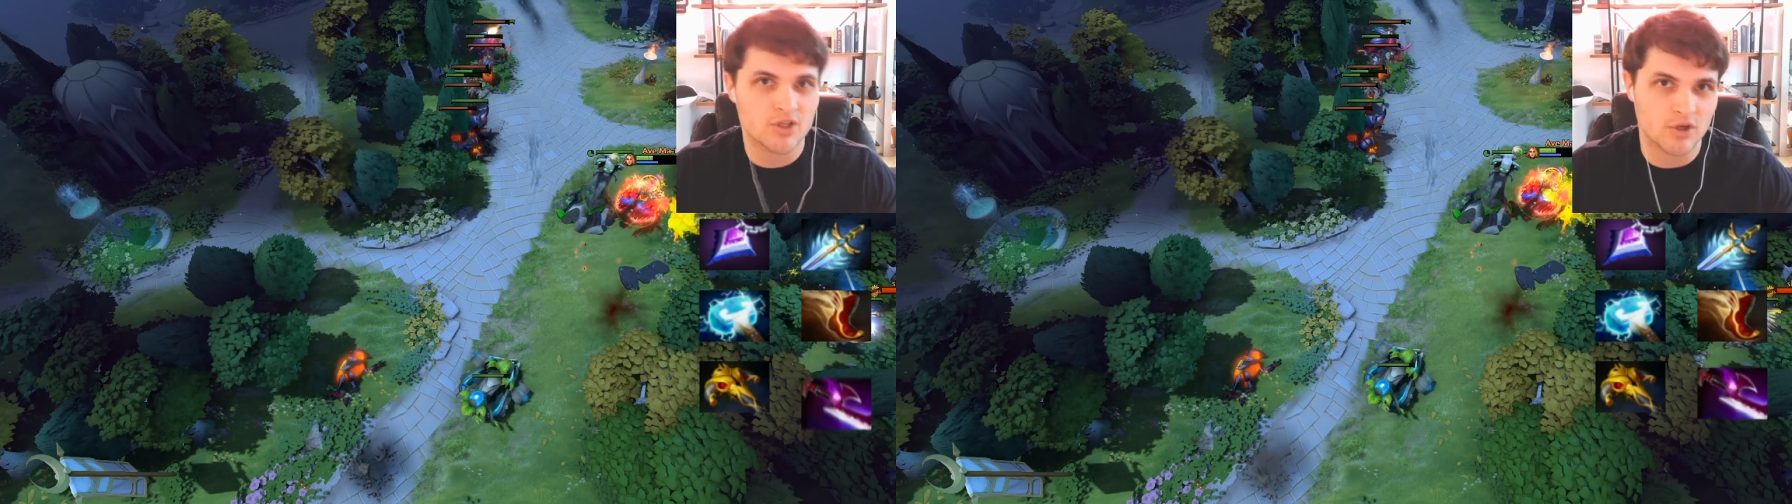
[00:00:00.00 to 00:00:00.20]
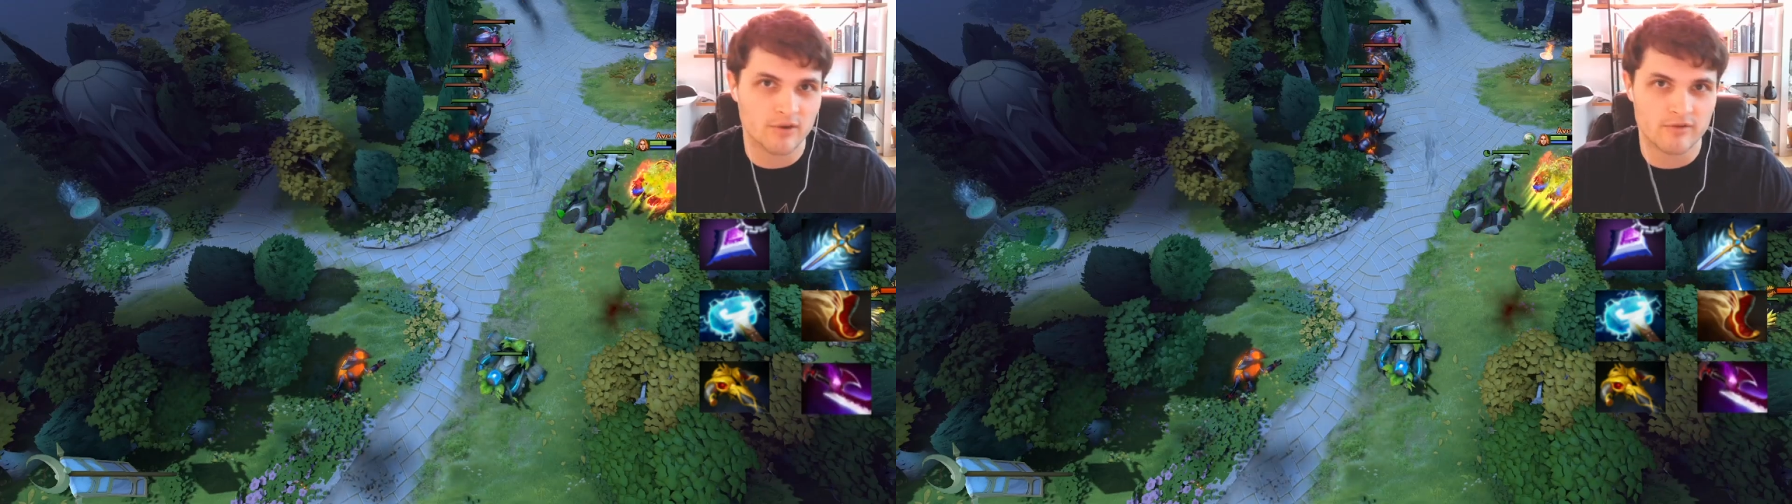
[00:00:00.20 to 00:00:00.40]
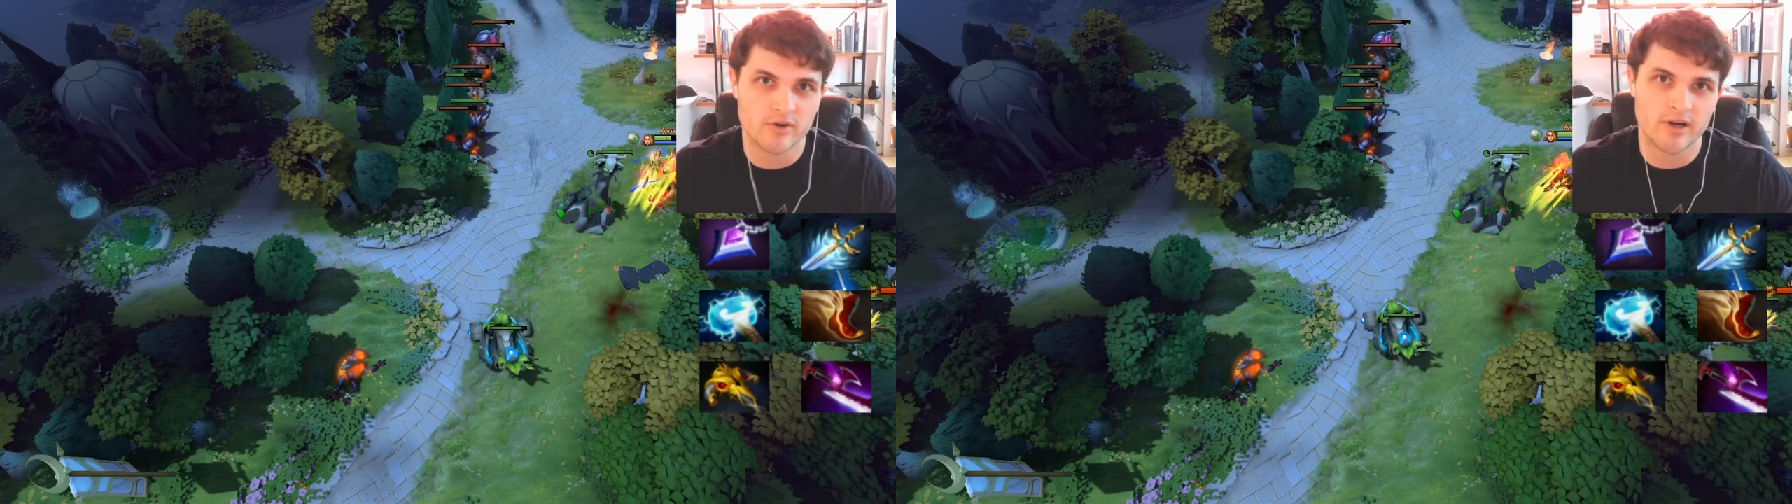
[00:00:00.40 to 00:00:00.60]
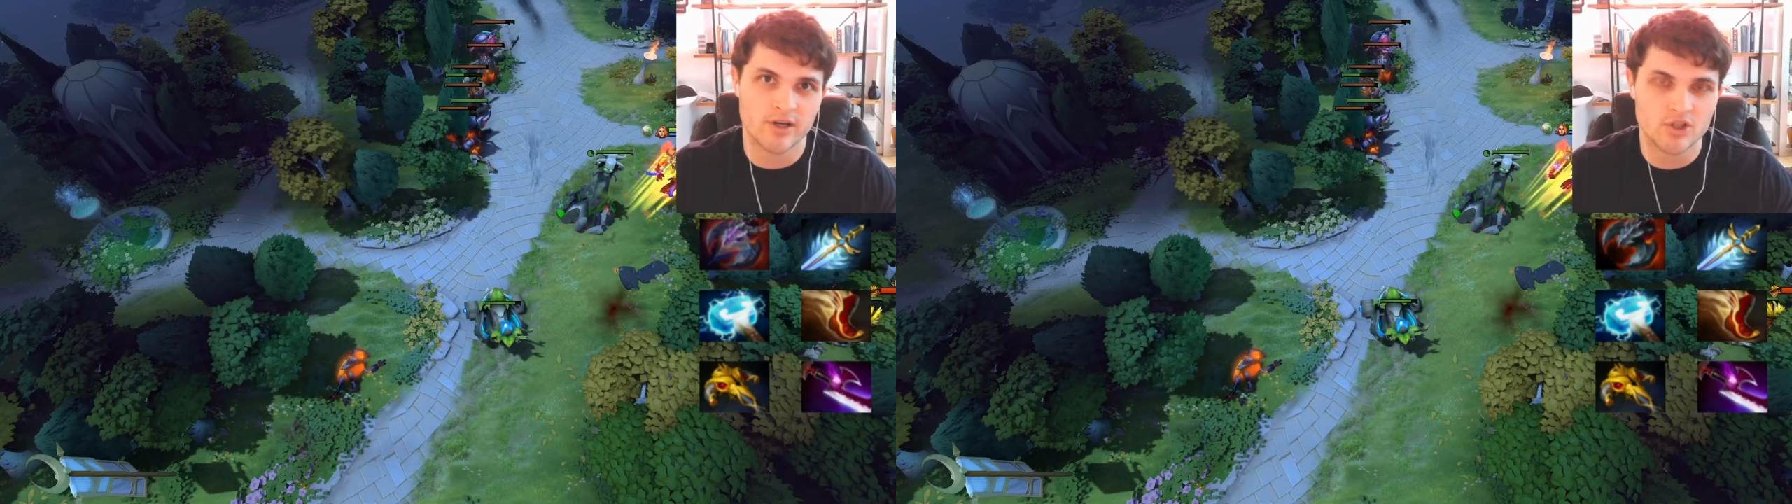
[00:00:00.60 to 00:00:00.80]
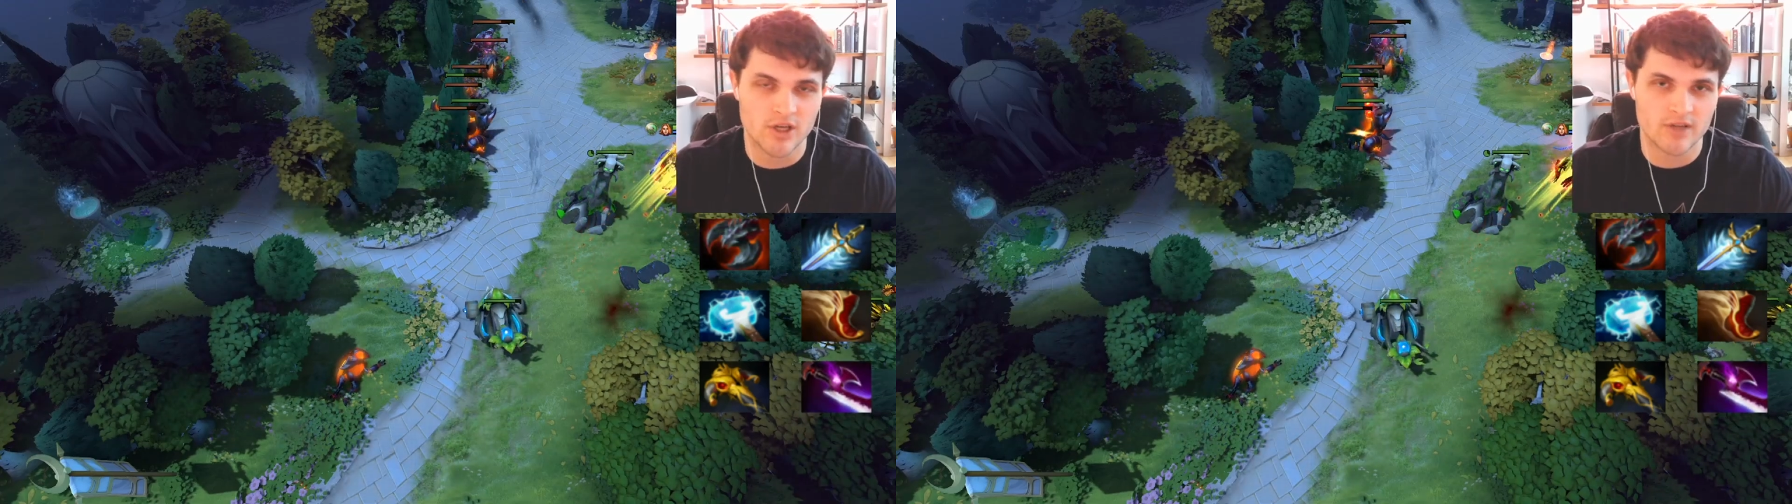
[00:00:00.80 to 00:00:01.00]
Silver
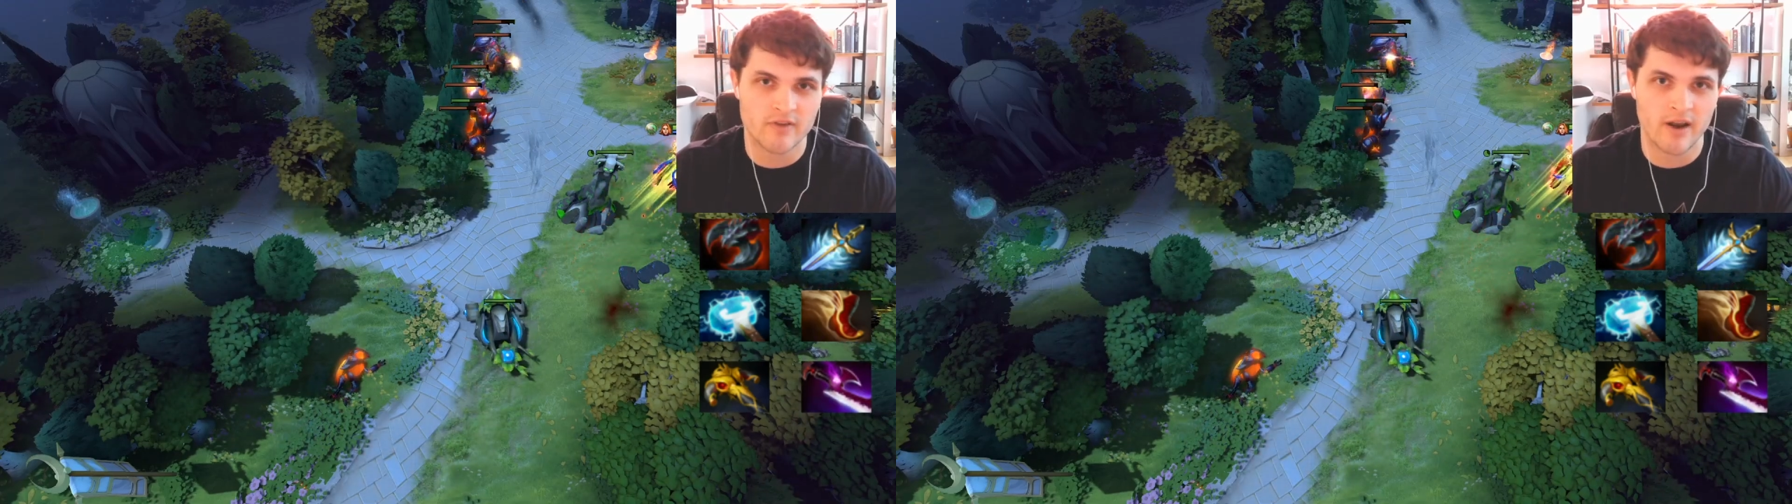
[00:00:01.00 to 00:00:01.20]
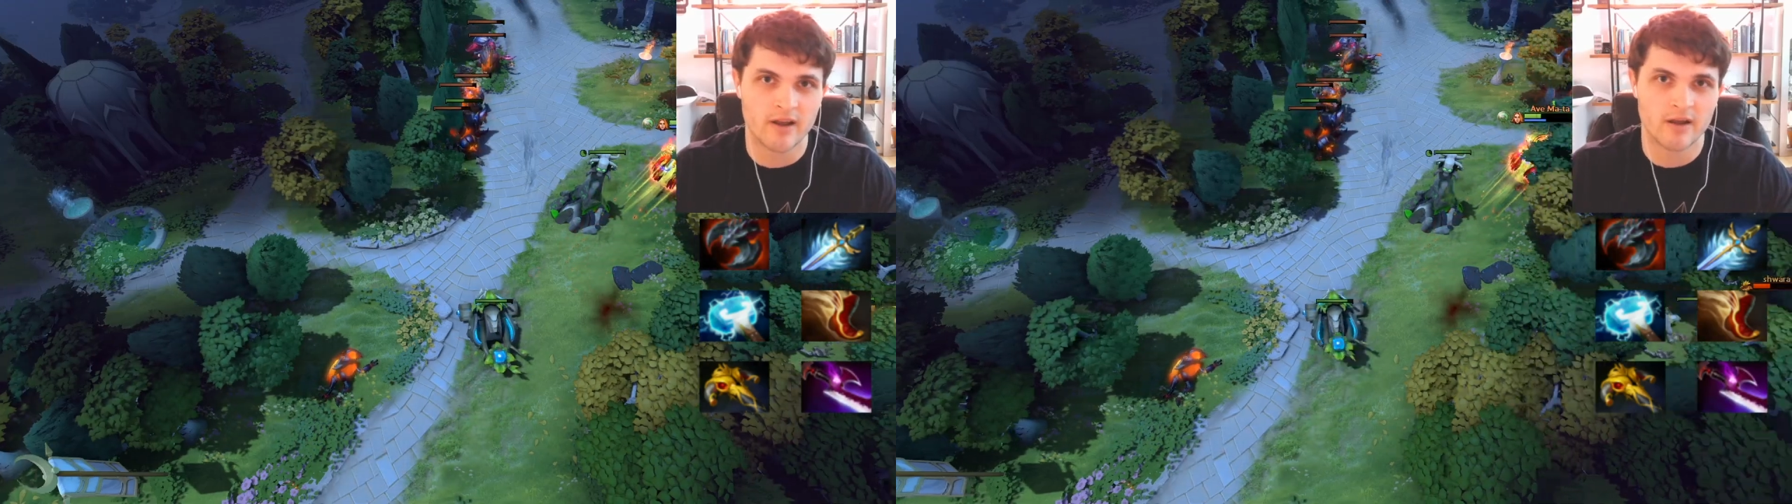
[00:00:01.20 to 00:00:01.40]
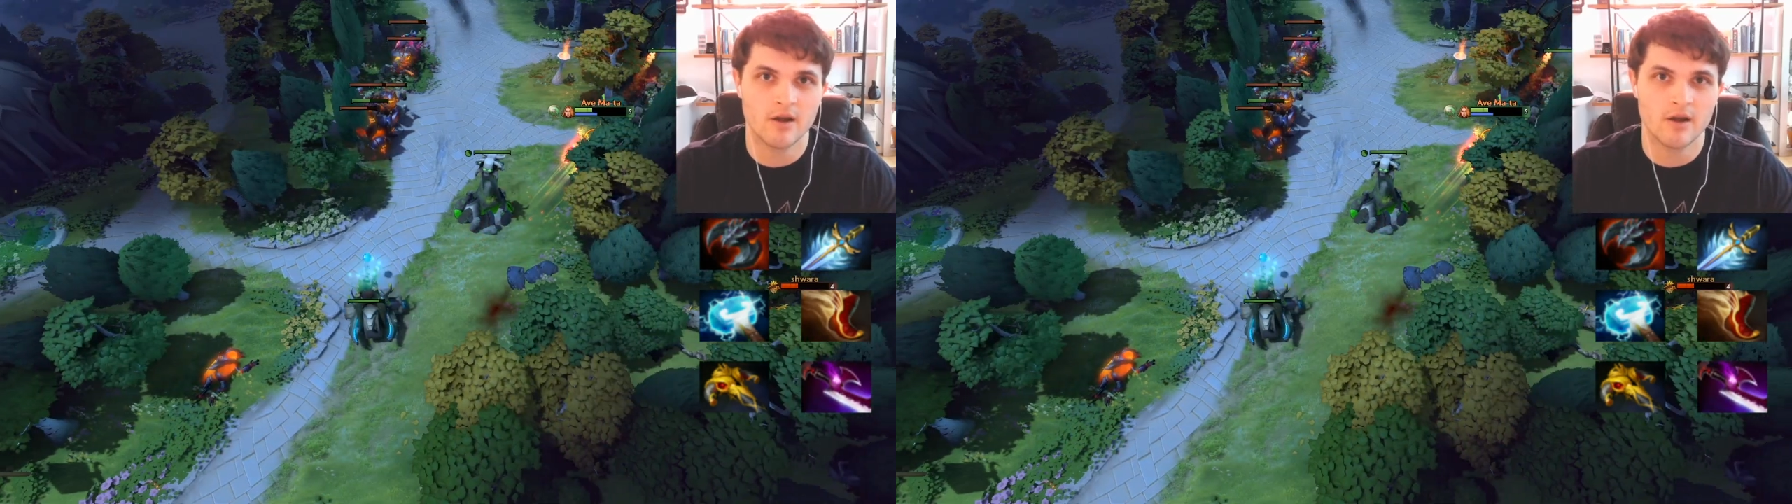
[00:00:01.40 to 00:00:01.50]
Edge, Satanic.